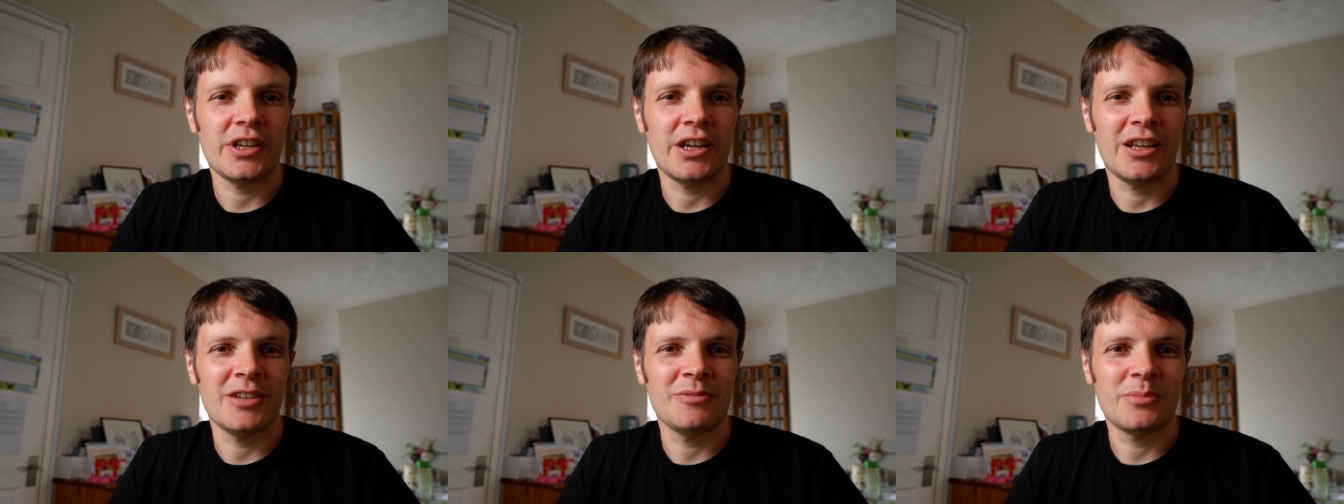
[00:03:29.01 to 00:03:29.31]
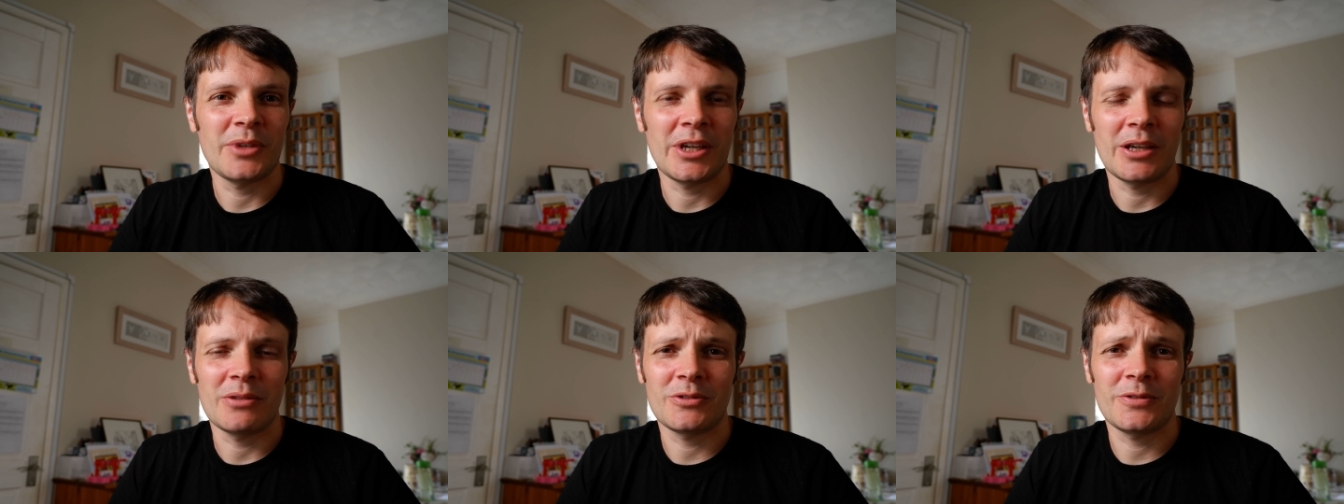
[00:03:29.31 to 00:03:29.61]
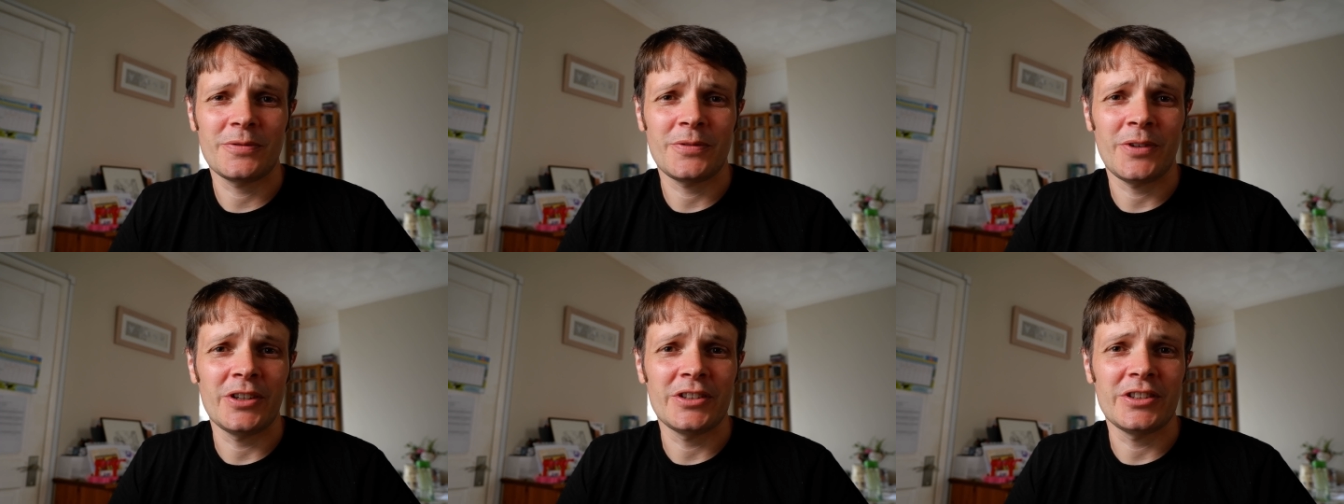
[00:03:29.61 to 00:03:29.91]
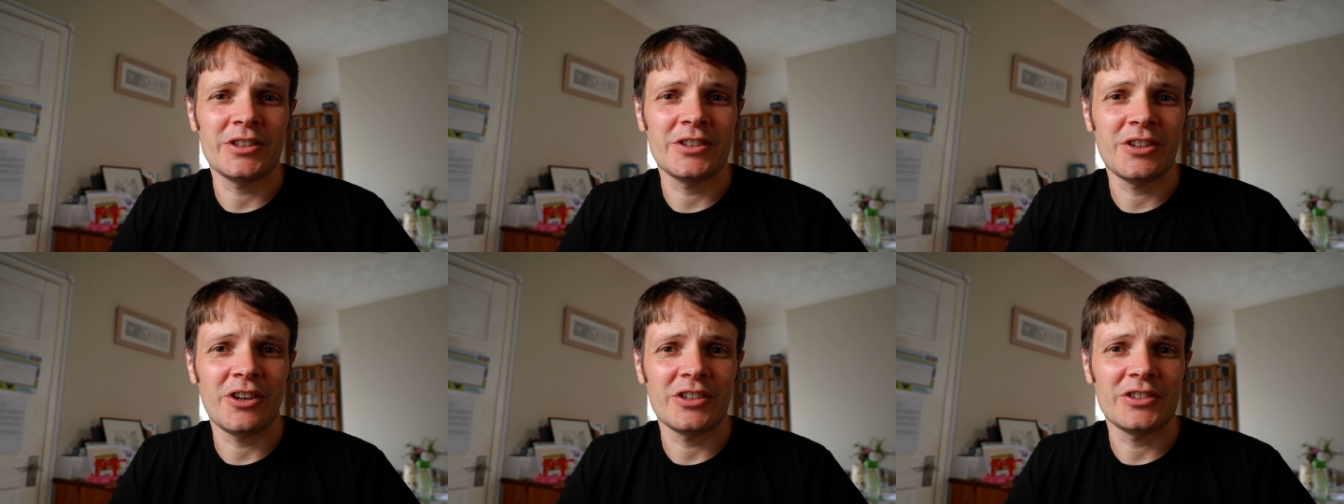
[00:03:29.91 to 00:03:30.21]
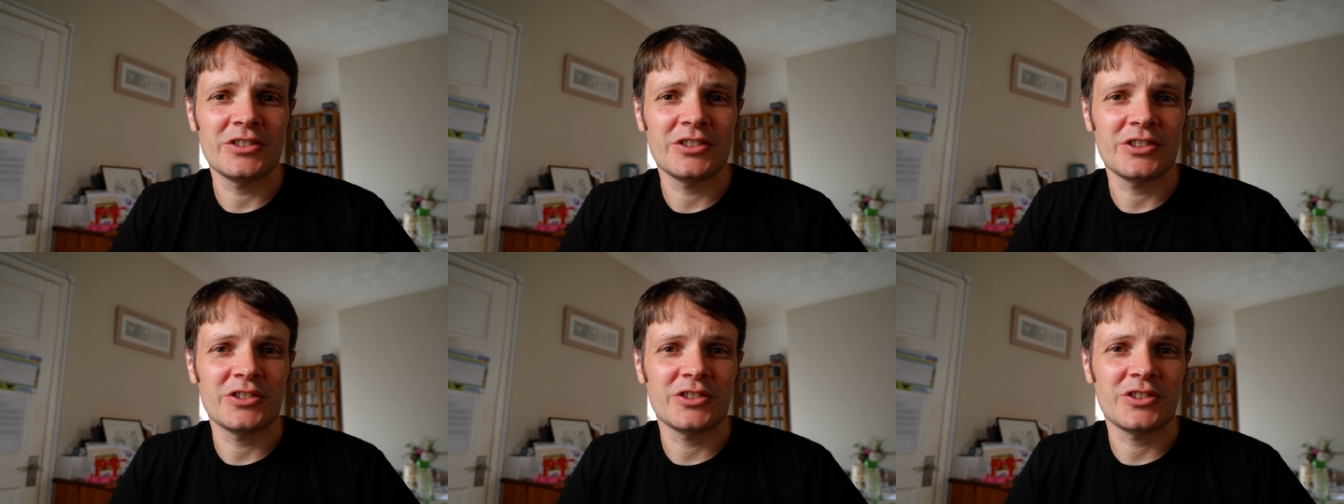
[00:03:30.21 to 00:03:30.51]
and being able to find a
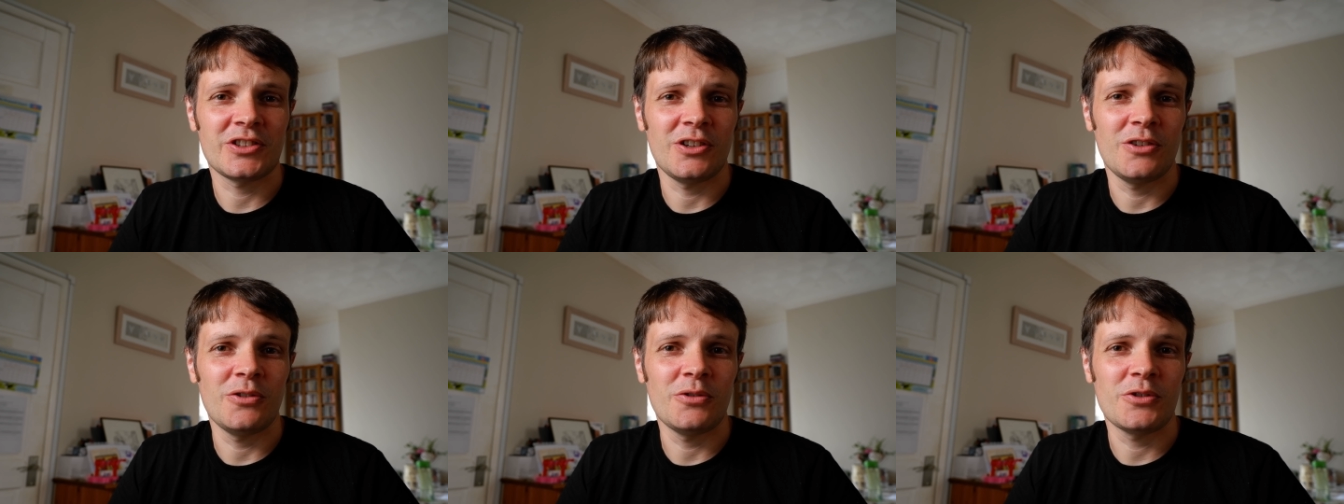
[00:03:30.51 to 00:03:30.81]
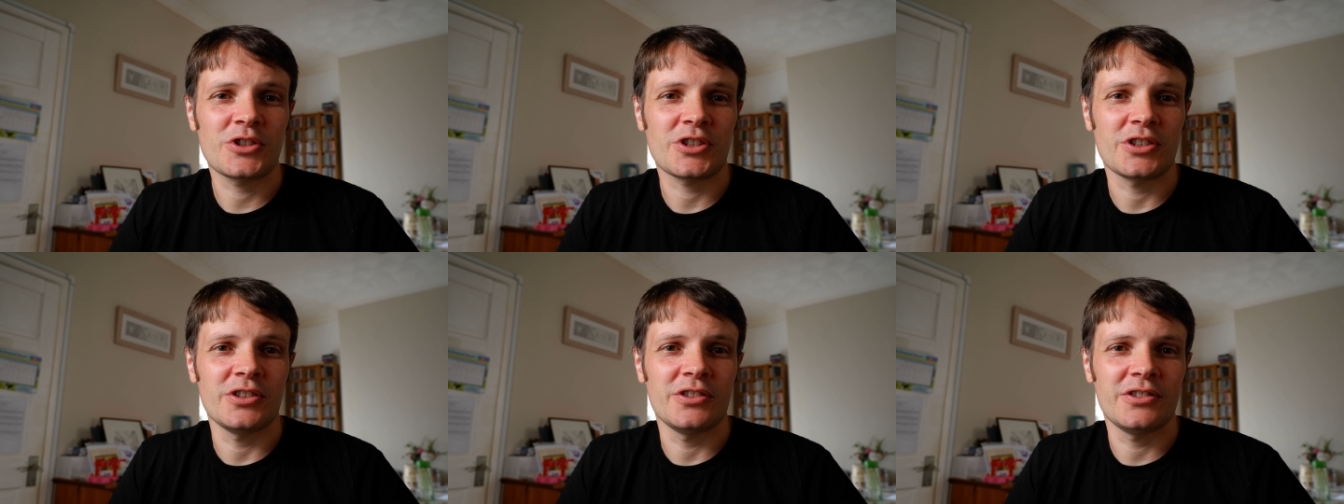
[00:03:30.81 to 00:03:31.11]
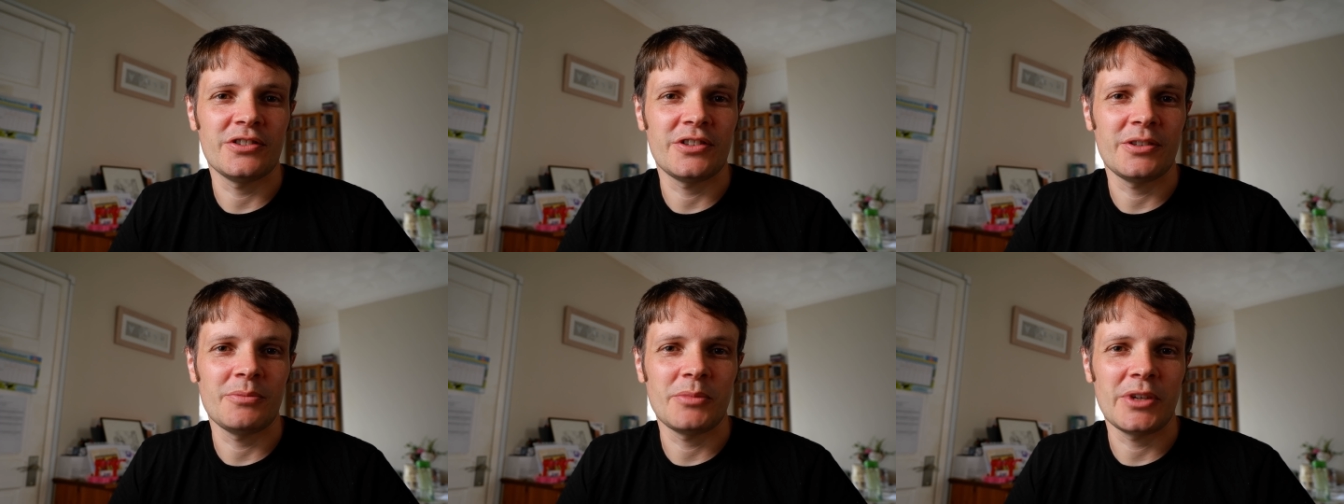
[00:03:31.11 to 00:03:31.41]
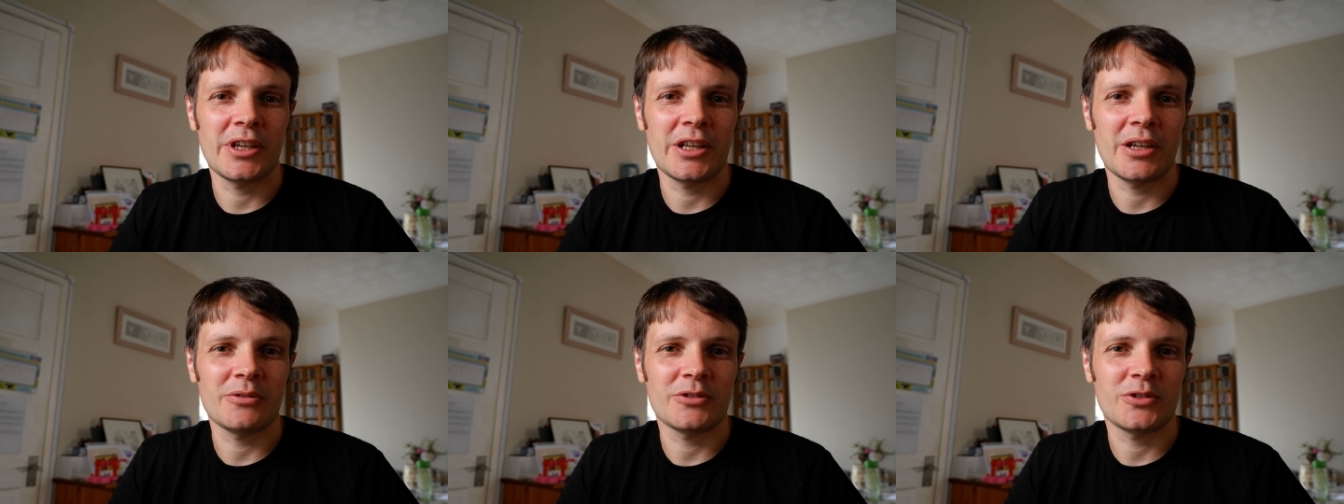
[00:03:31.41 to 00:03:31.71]
nicer solution than being able